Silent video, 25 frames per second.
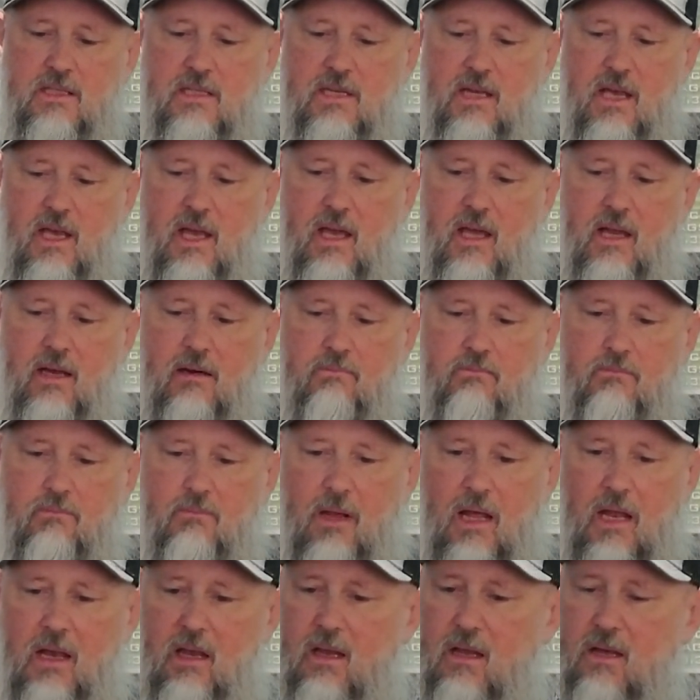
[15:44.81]
set.
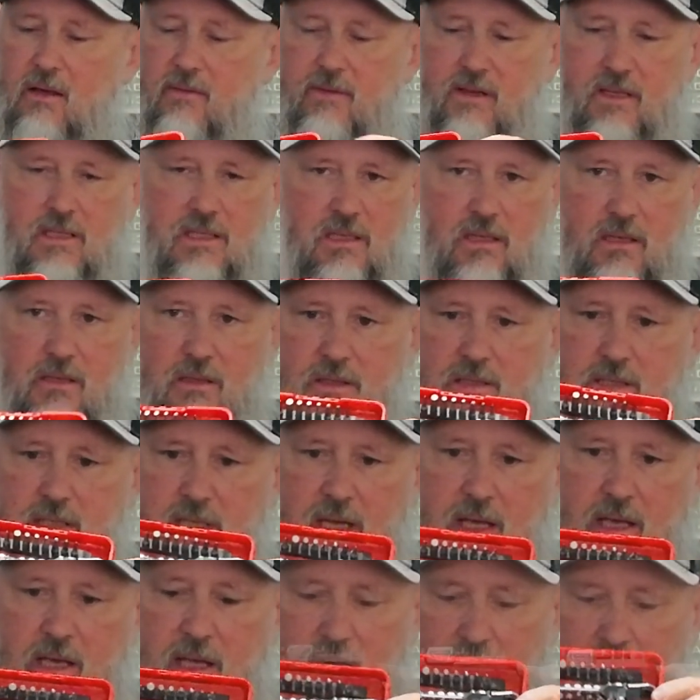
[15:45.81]
I love this little
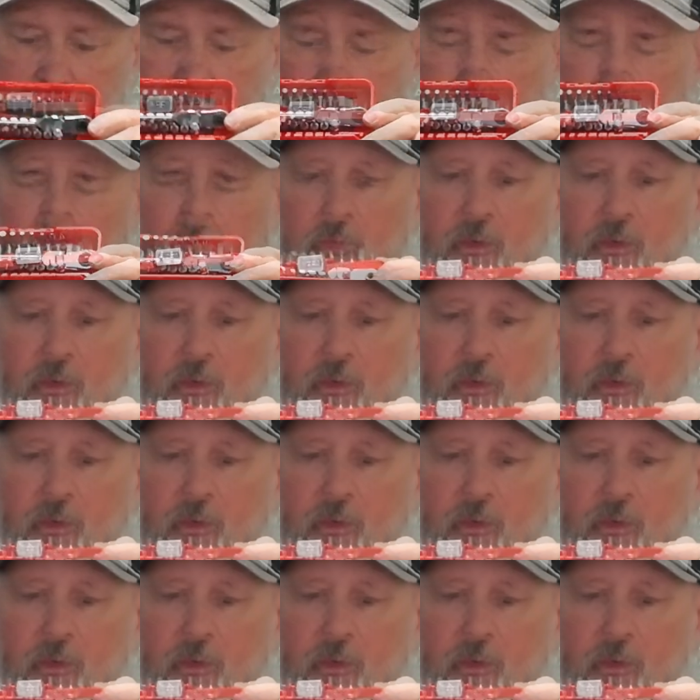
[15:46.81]
set.